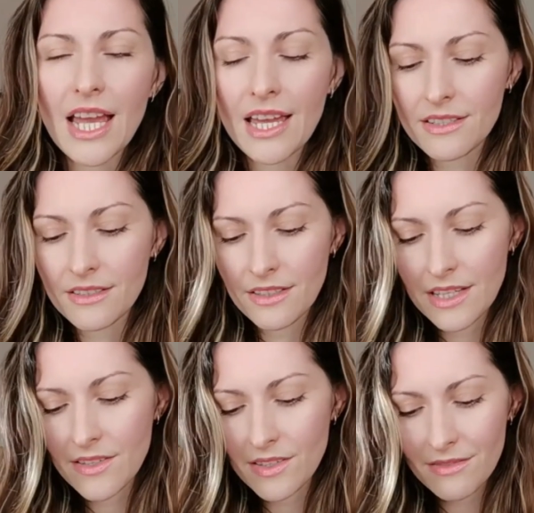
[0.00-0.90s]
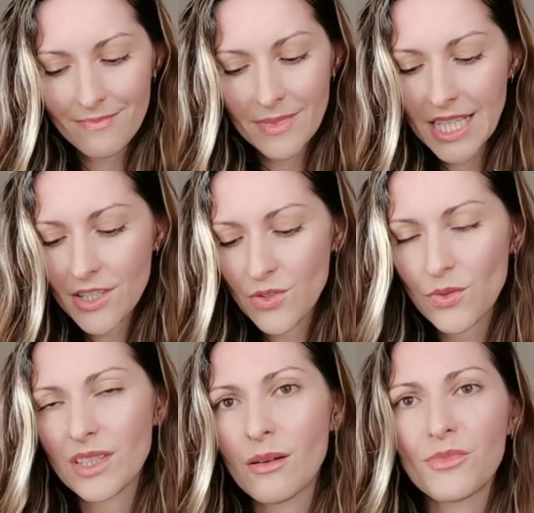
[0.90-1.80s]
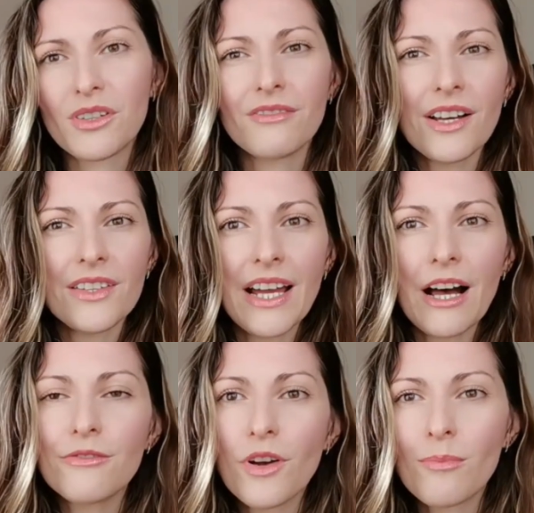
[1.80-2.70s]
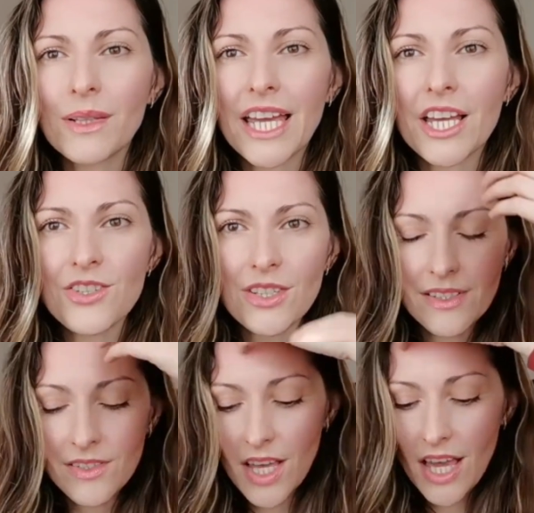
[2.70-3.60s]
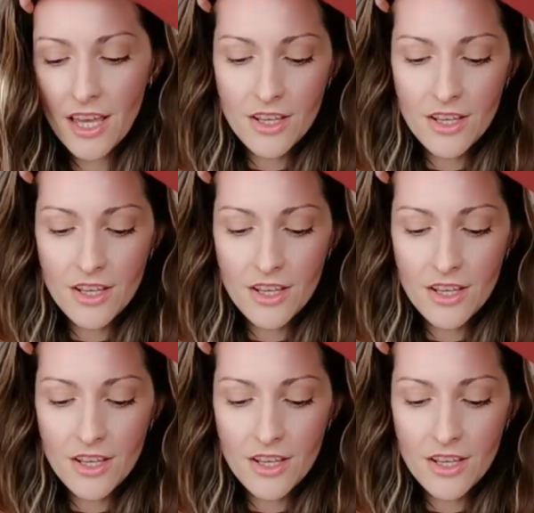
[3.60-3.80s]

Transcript: and this leads to a number of other health complications.